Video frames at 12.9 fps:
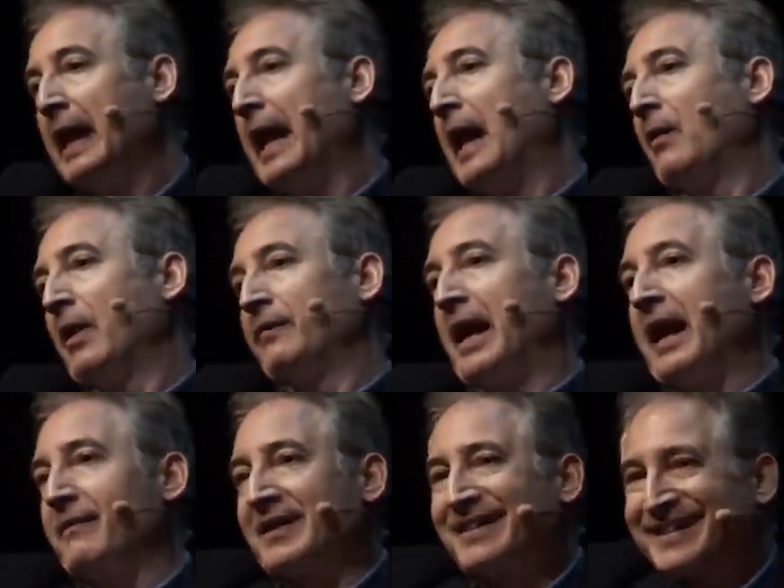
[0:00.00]
However,
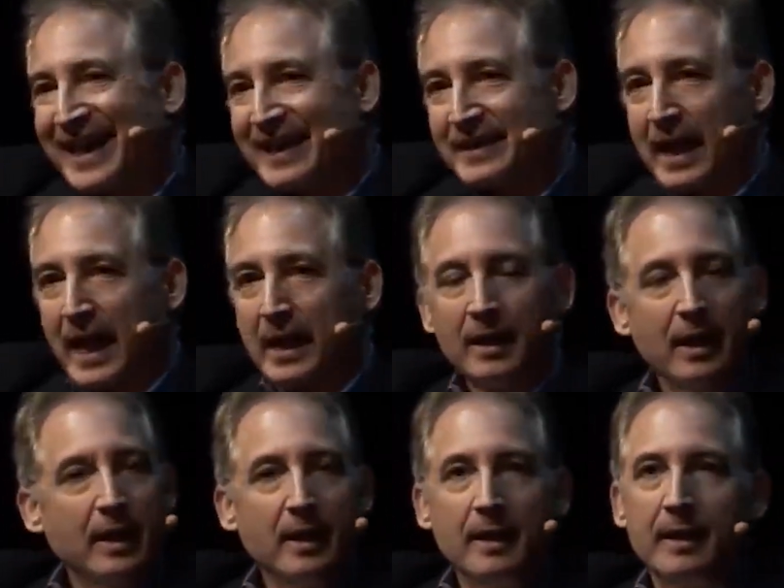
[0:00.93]
having said
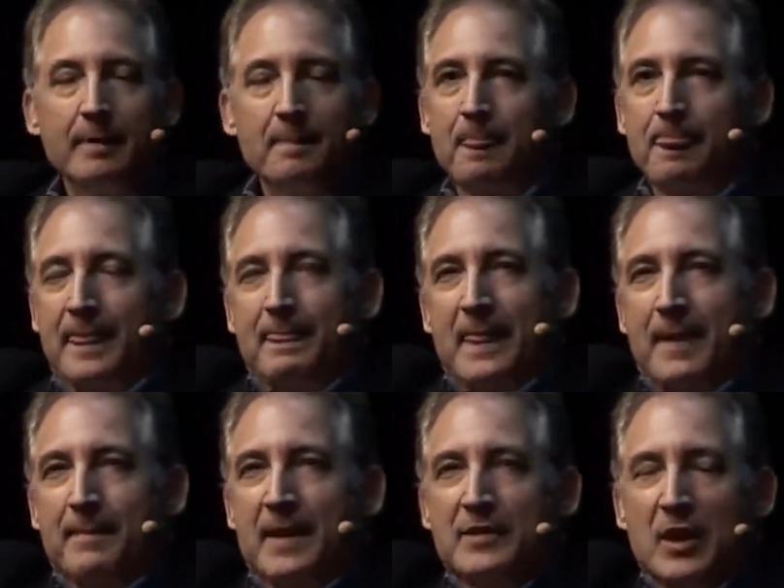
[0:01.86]
that,
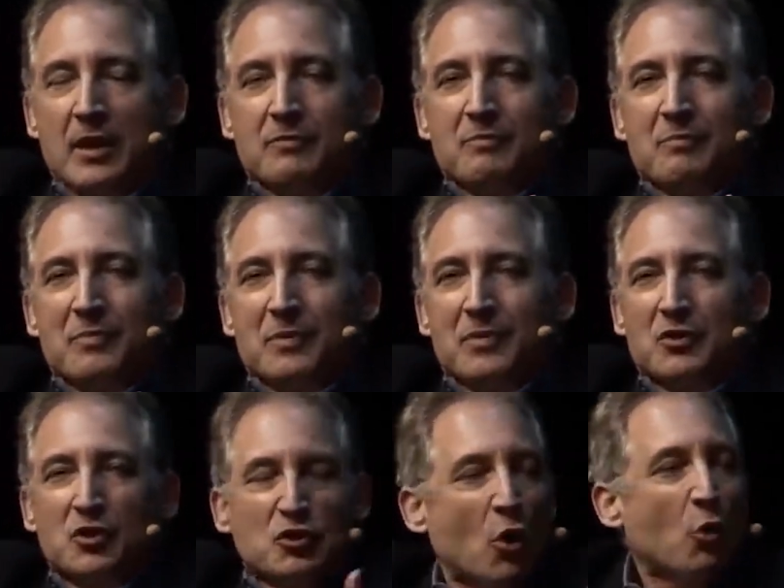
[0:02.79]
it,
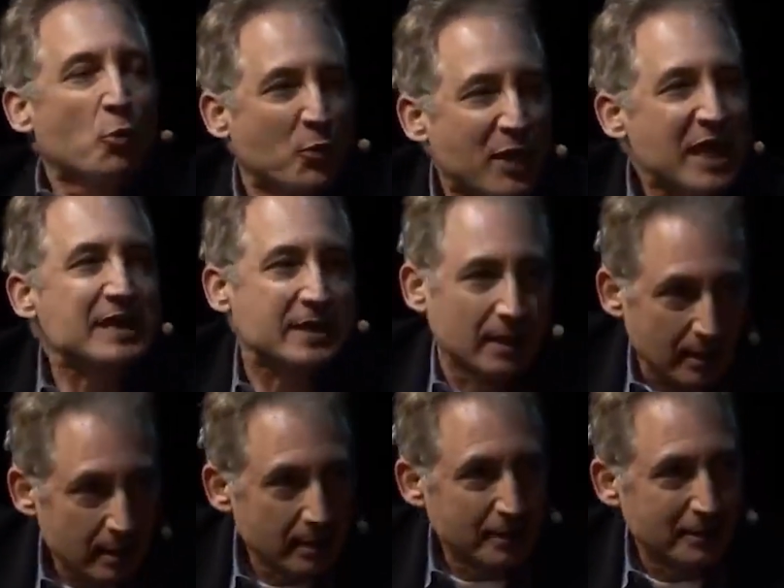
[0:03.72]
there's no
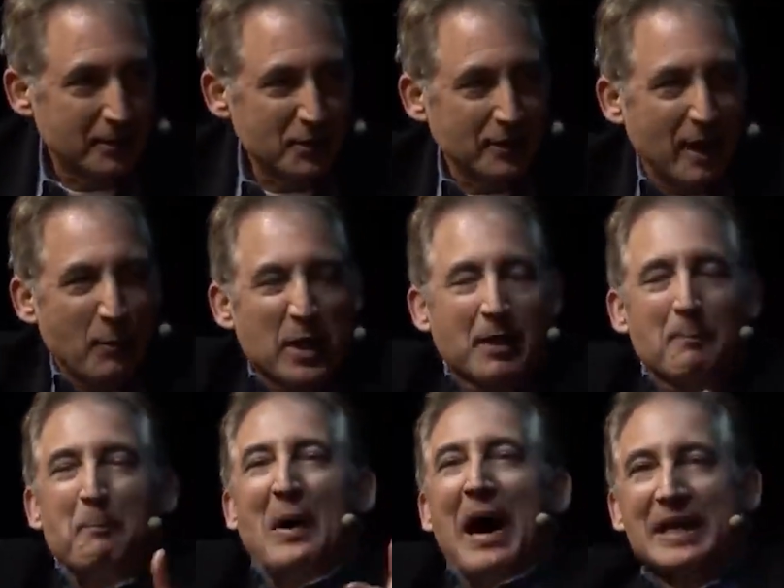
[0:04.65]
reason that we
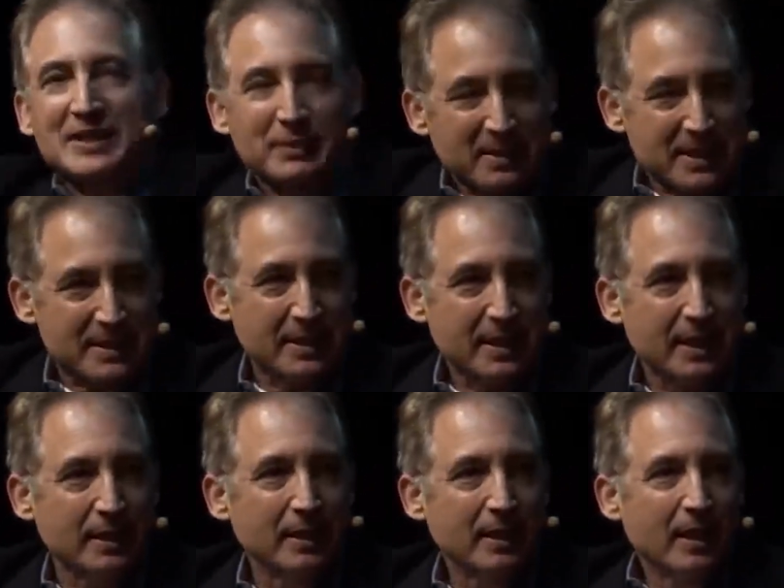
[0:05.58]
can possibly
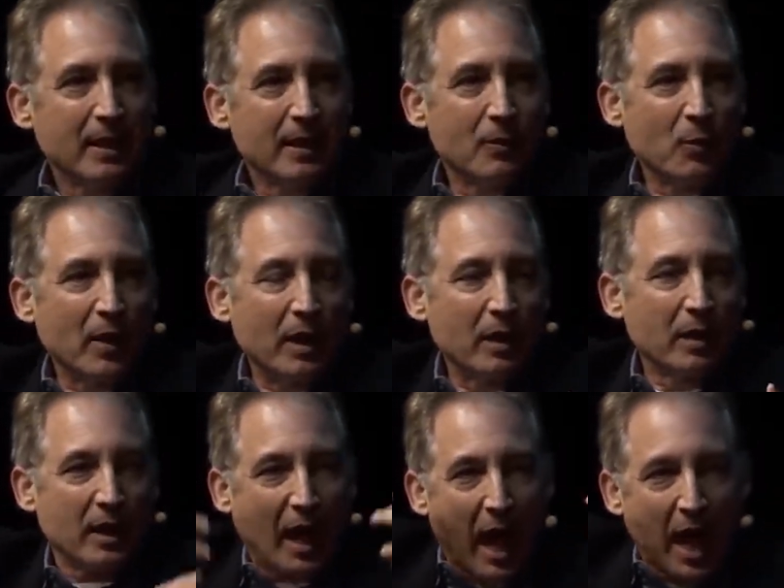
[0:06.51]
see where
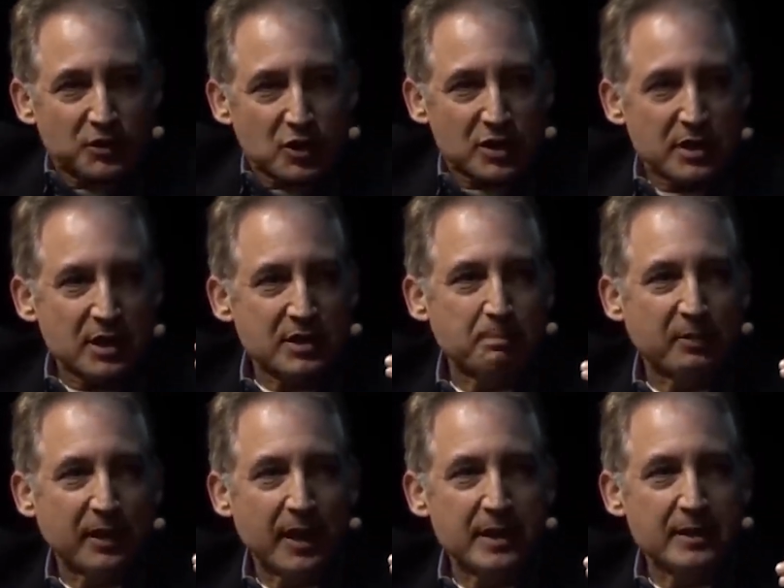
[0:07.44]
consciousness
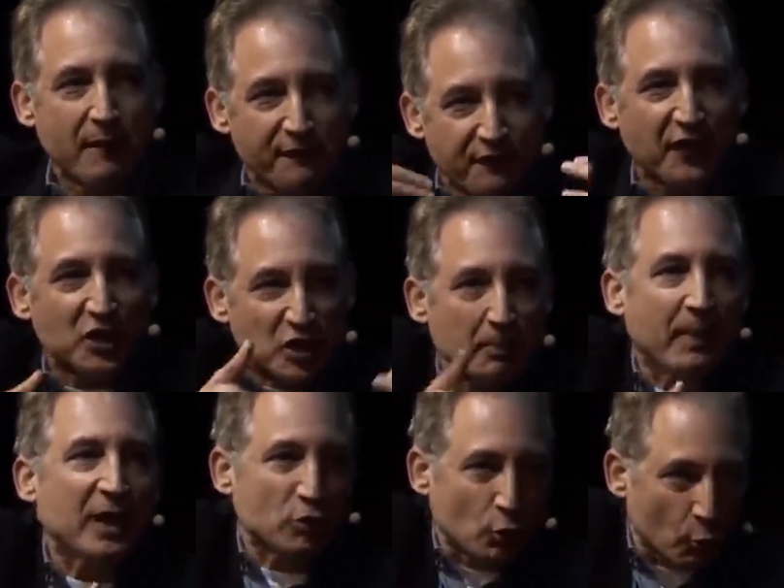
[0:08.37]
plays a
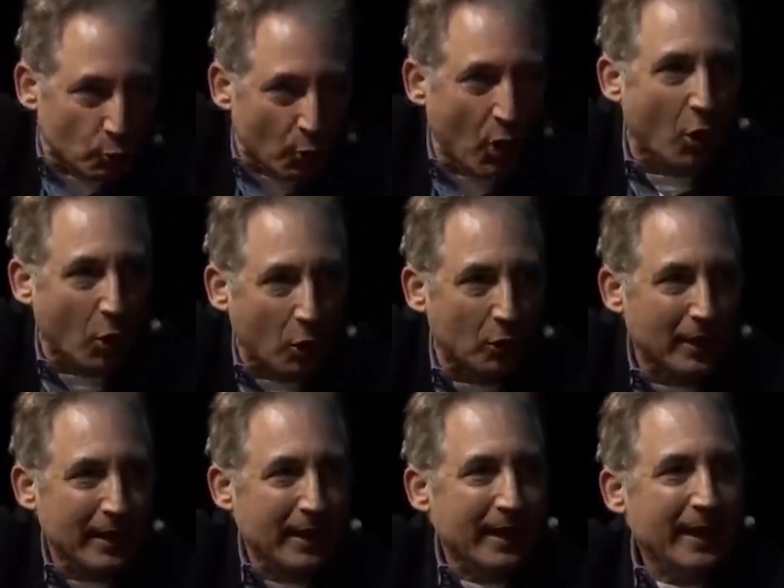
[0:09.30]
fundamental
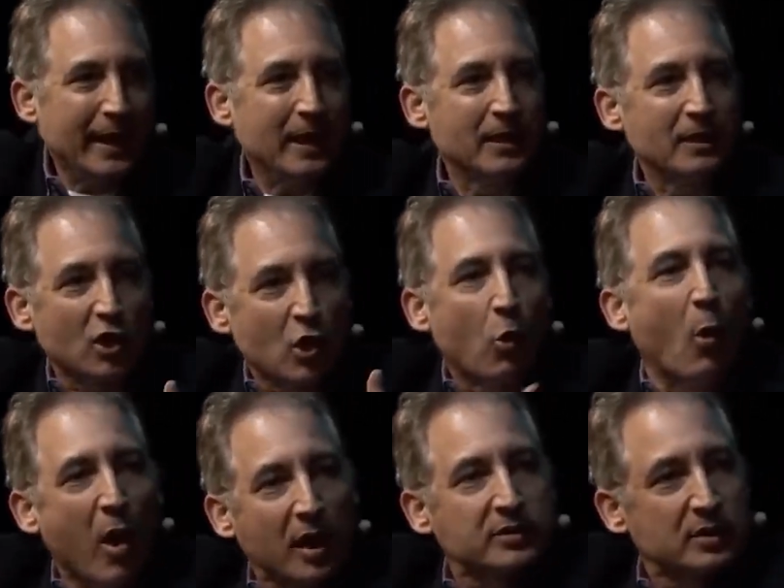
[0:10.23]
role in the
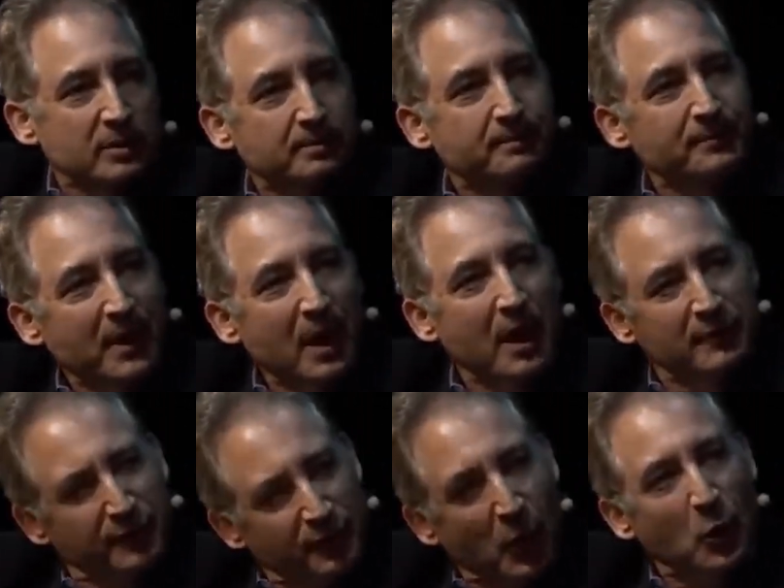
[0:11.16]
quantum
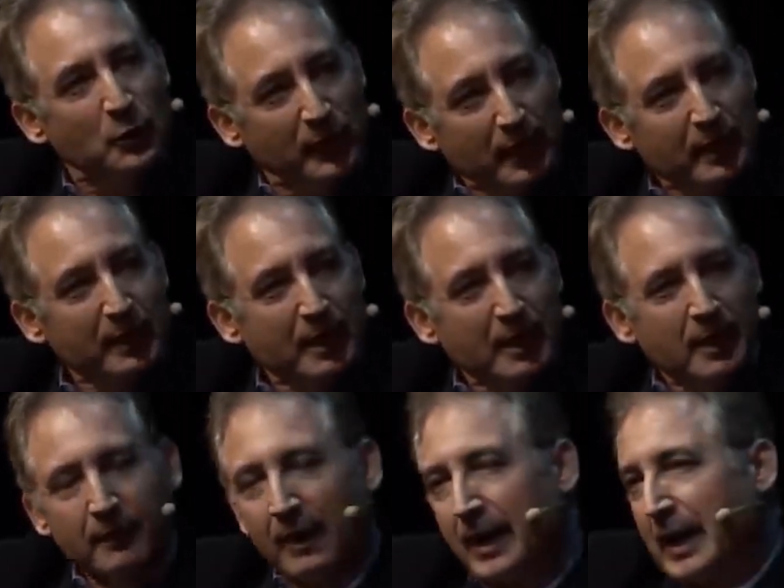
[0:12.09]
unfolding,
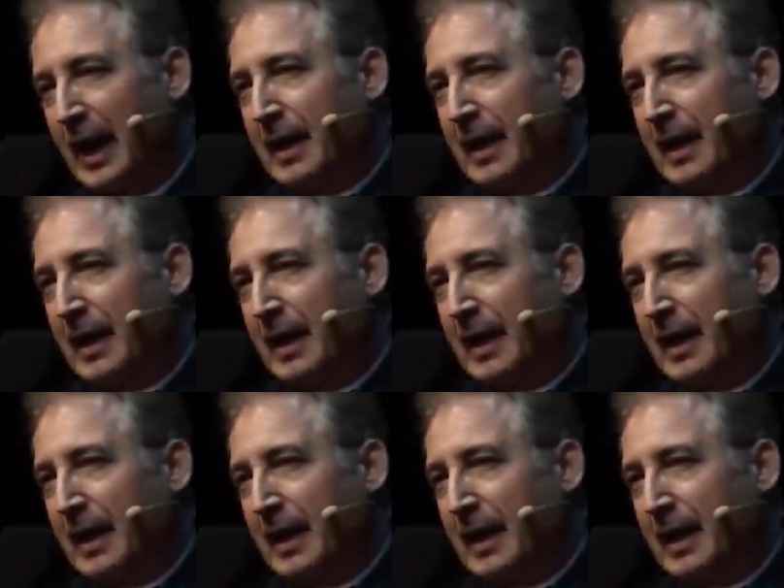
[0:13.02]
right?